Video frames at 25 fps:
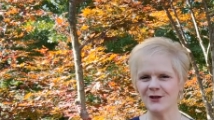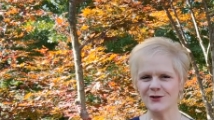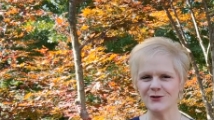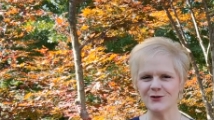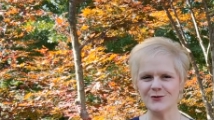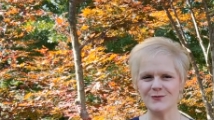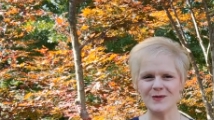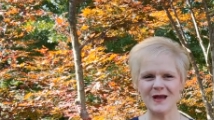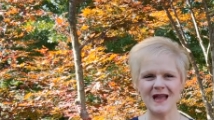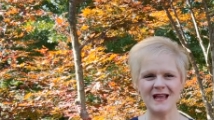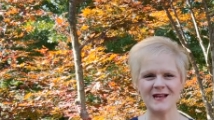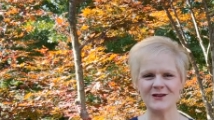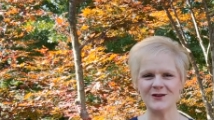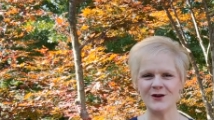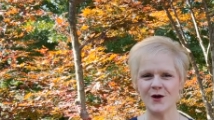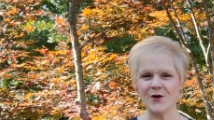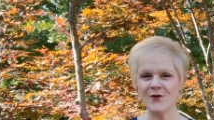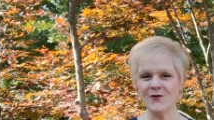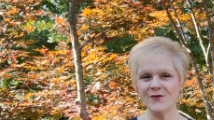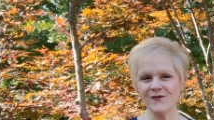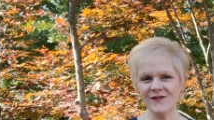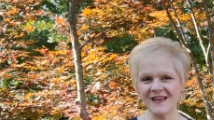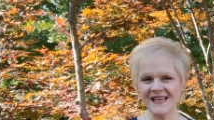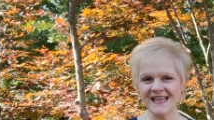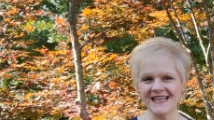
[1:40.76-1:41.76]
you pay
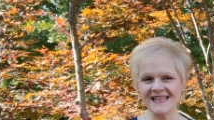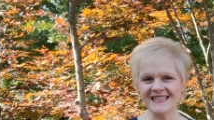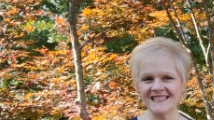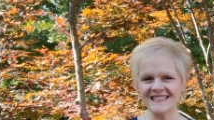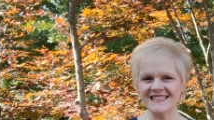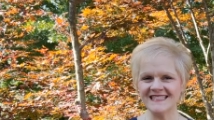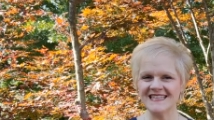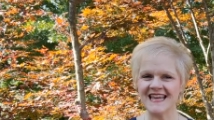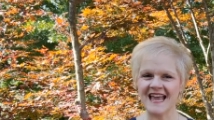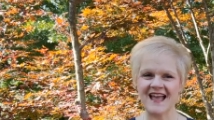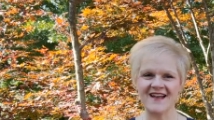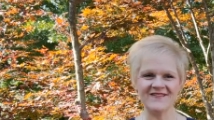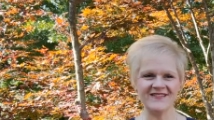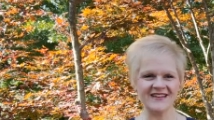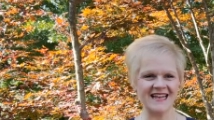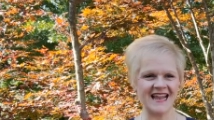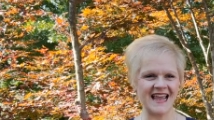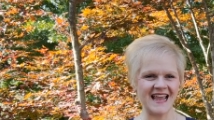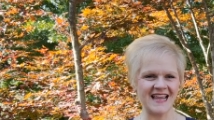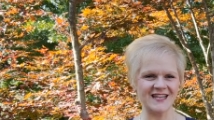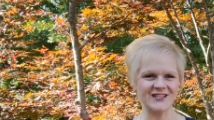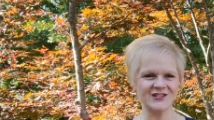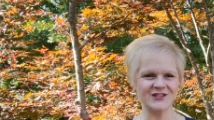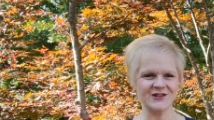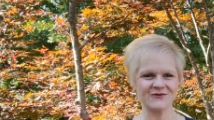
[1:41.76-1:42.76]
no fees to have an
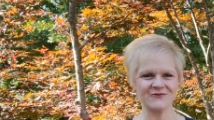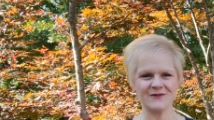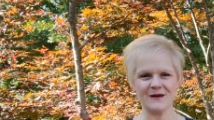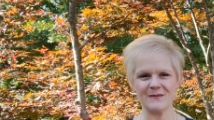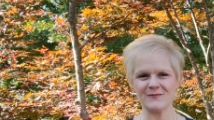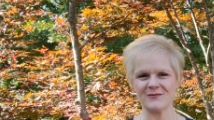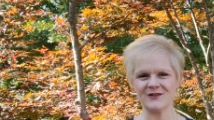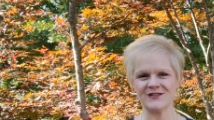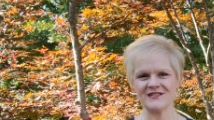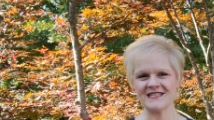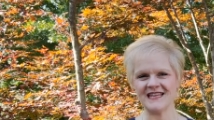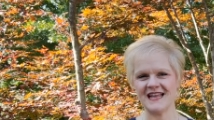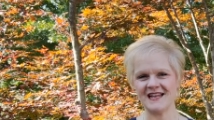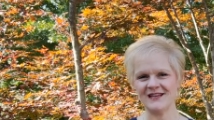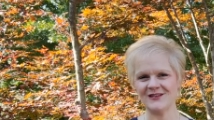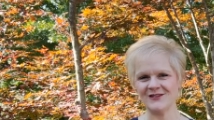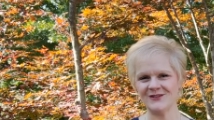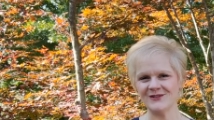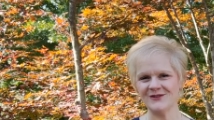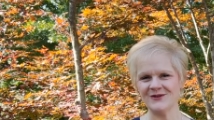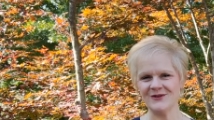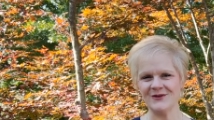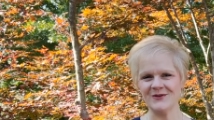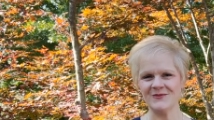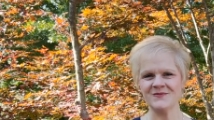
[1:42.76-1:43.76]
agent represent
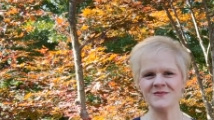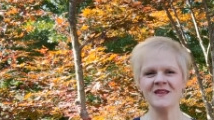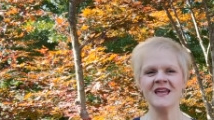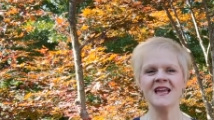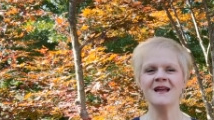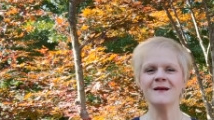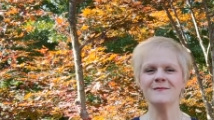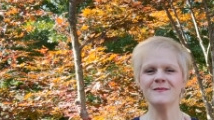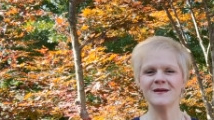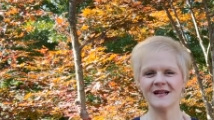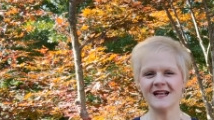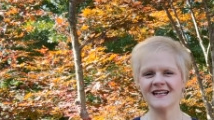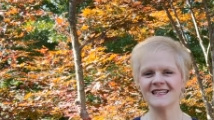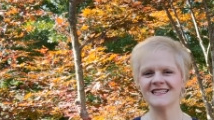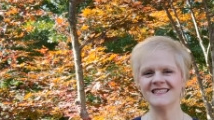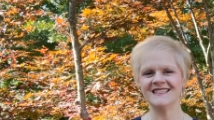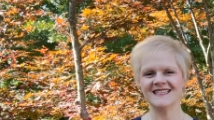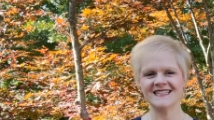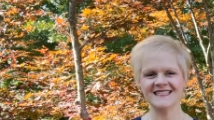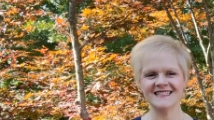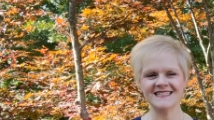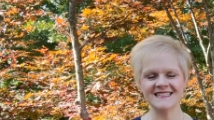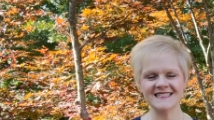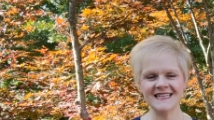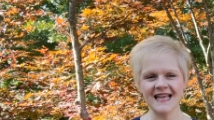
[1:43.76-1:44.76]
you because
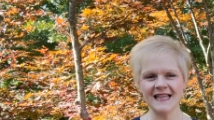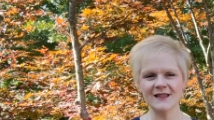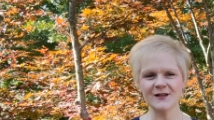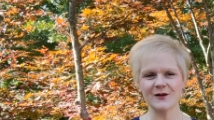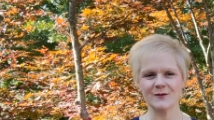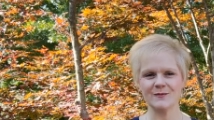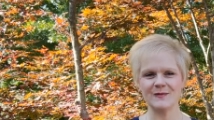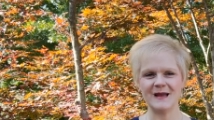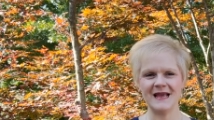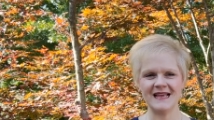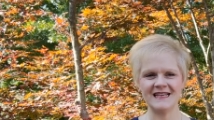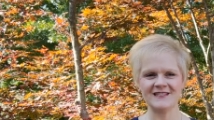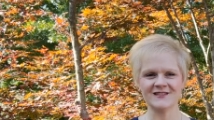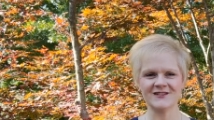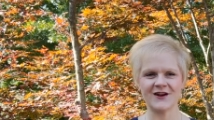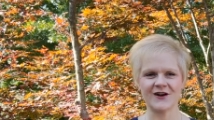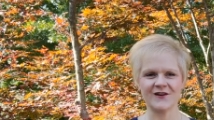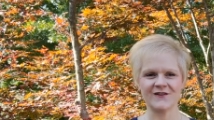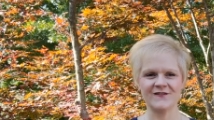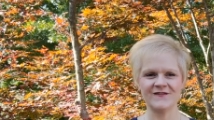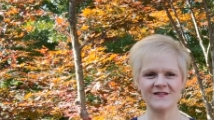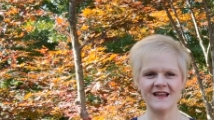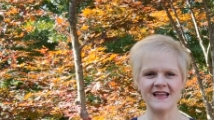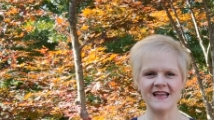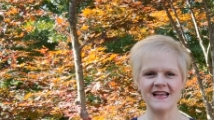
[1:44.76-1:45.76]
the seller pays
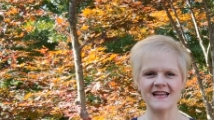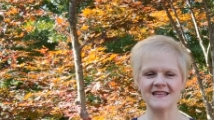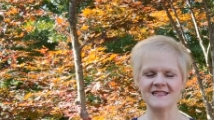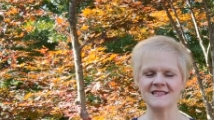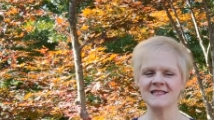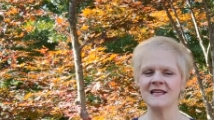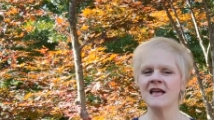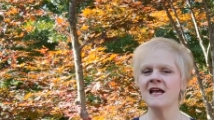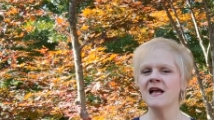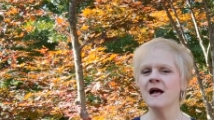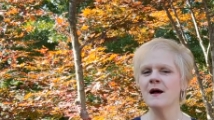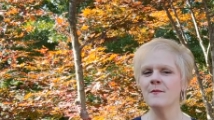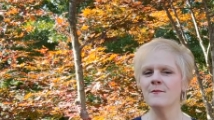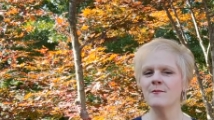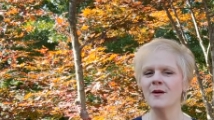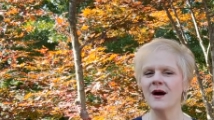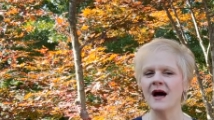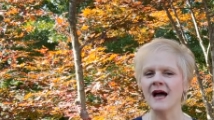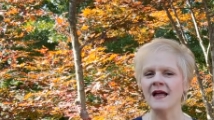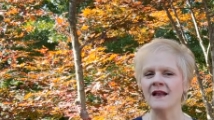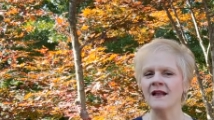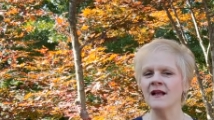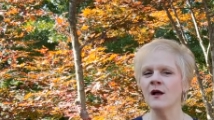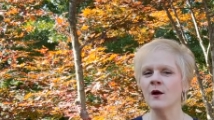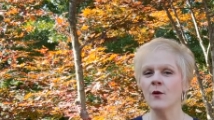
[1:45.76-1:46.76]
our fees.
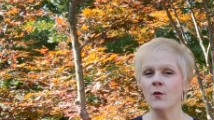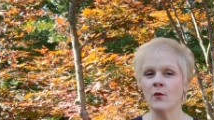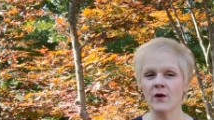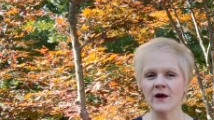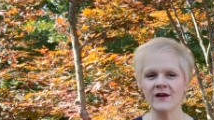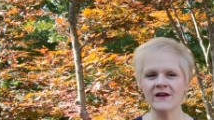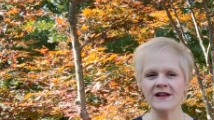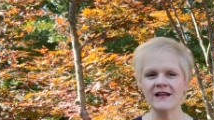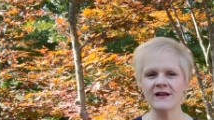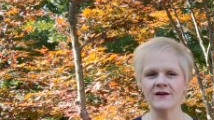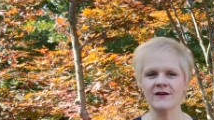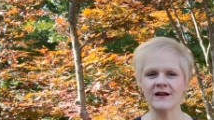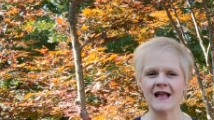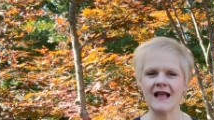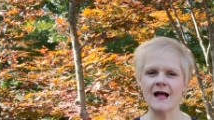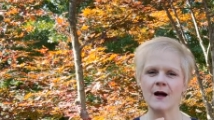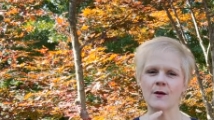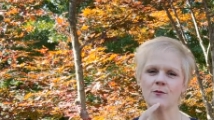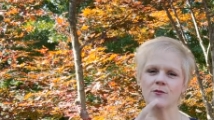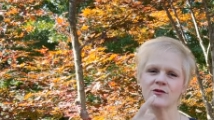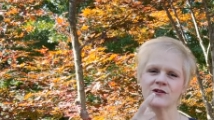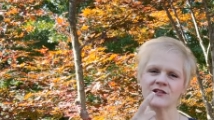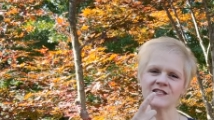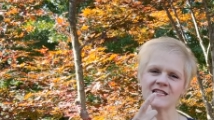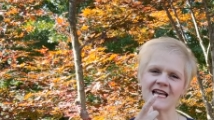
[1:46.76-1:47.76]
But we're here to
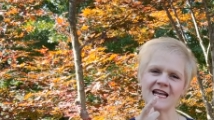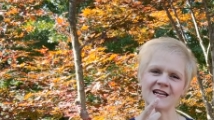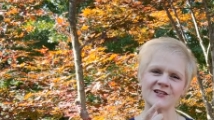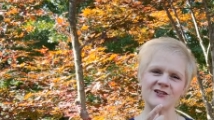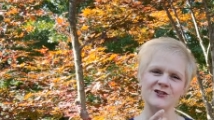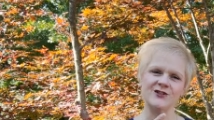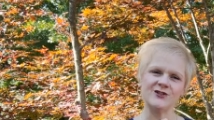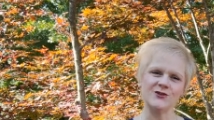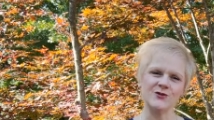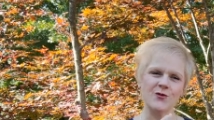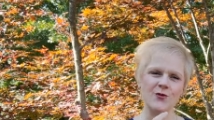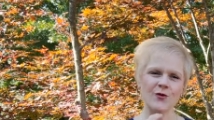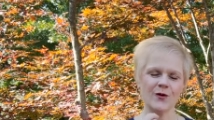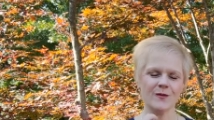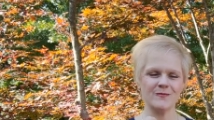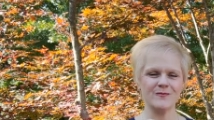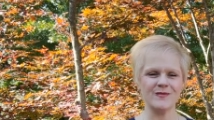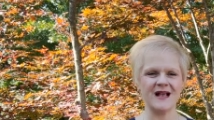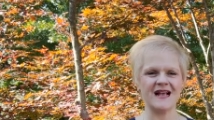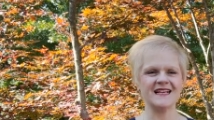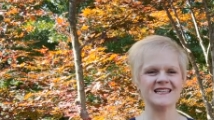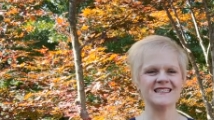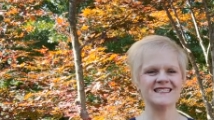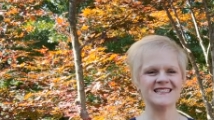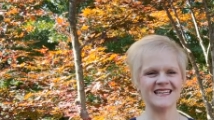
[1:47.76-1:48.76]
help protect your
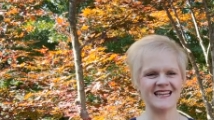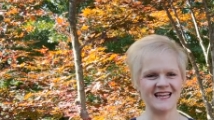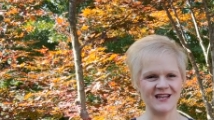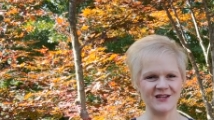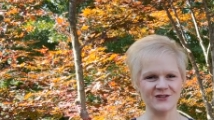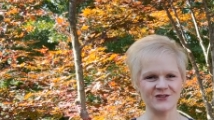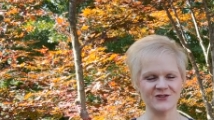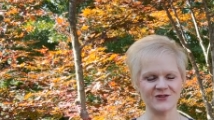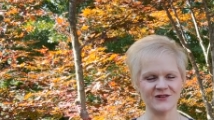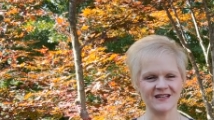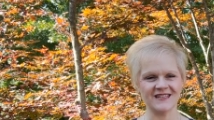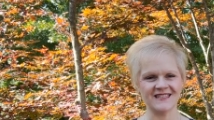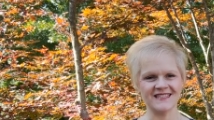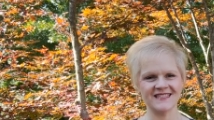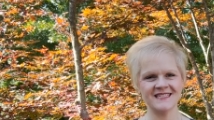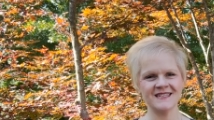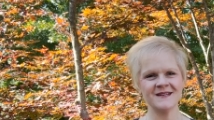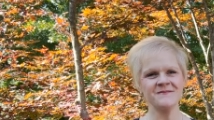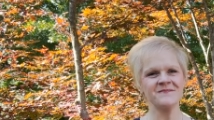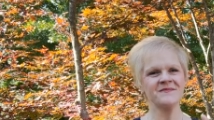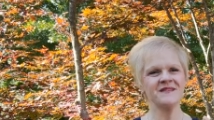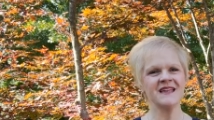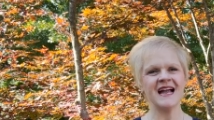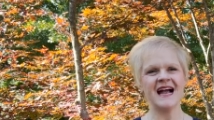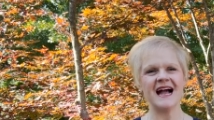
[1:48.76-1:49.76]
best interest.
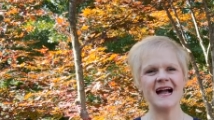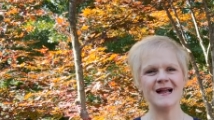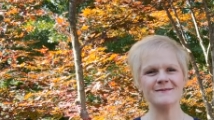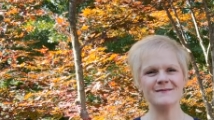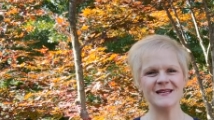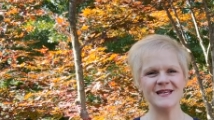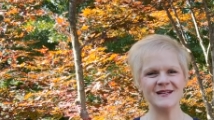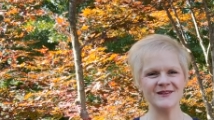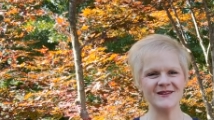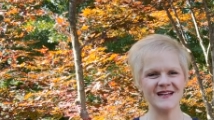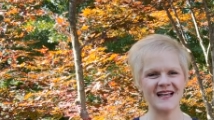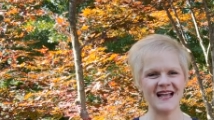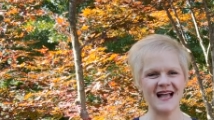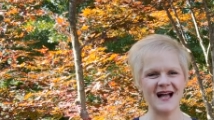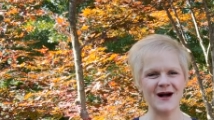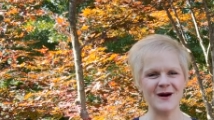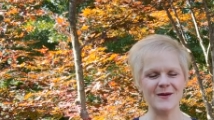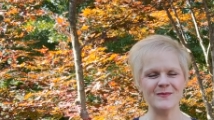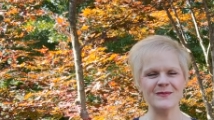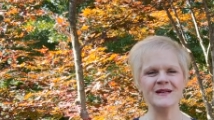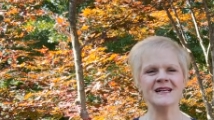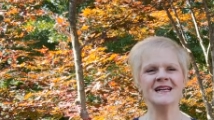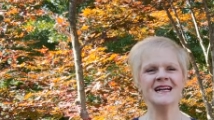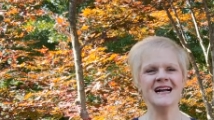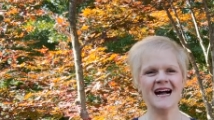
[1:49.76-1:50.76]
I'm here to
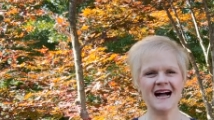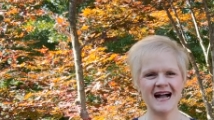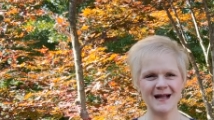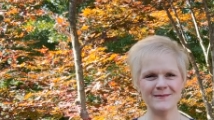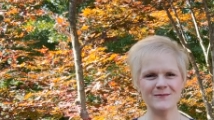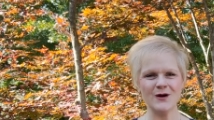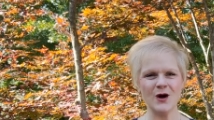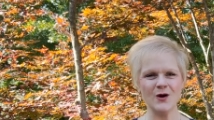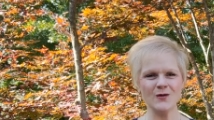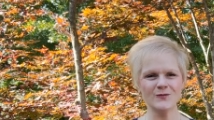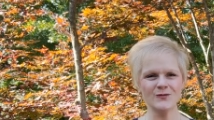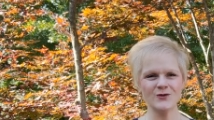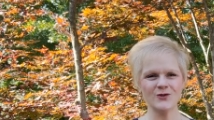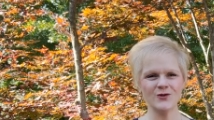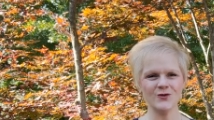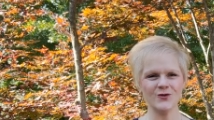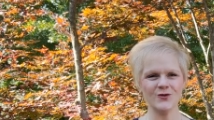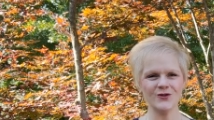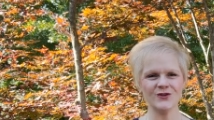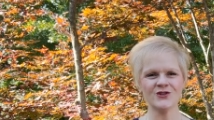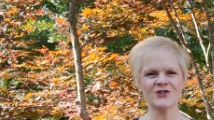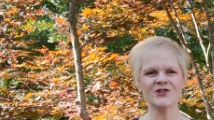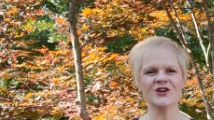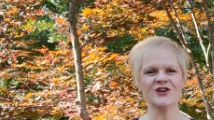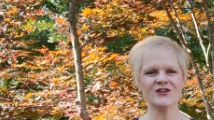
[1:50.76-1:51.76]
help. I'm Hope
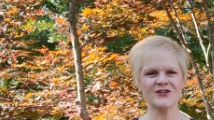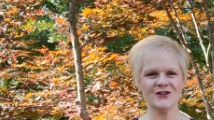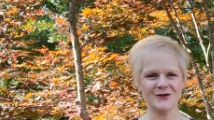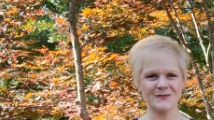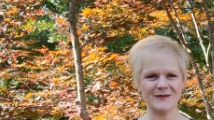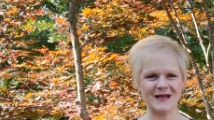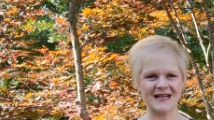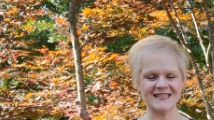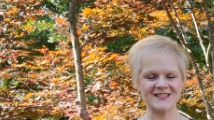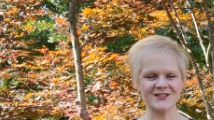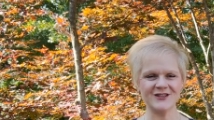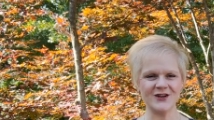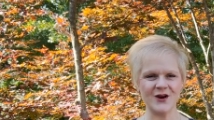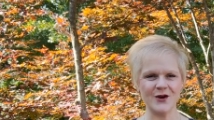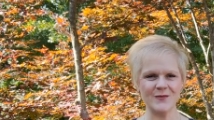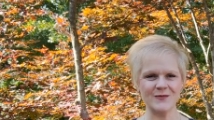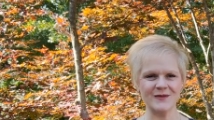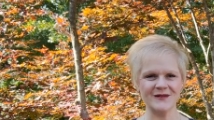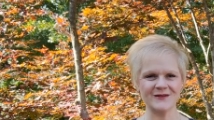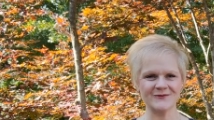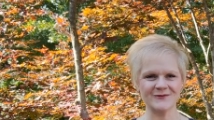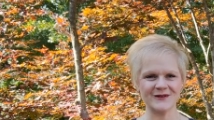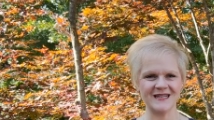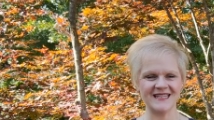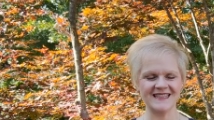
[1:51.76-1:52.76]
George, your best hope
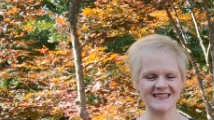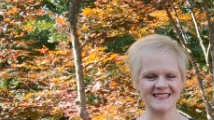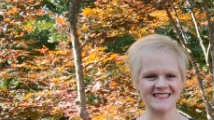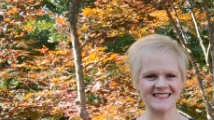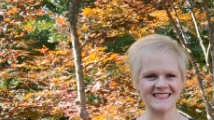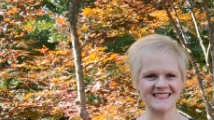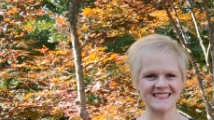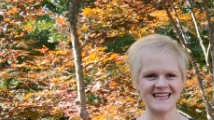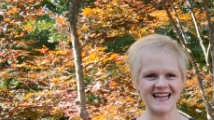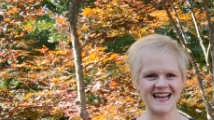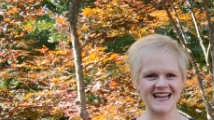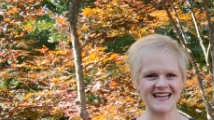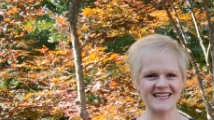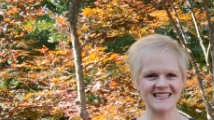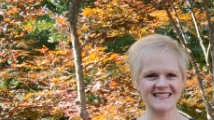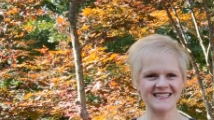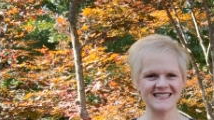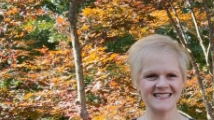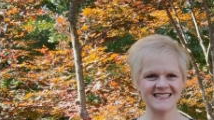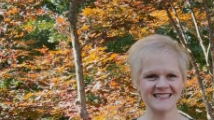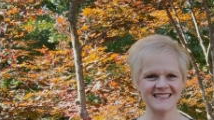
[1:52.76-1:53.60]
in real estate.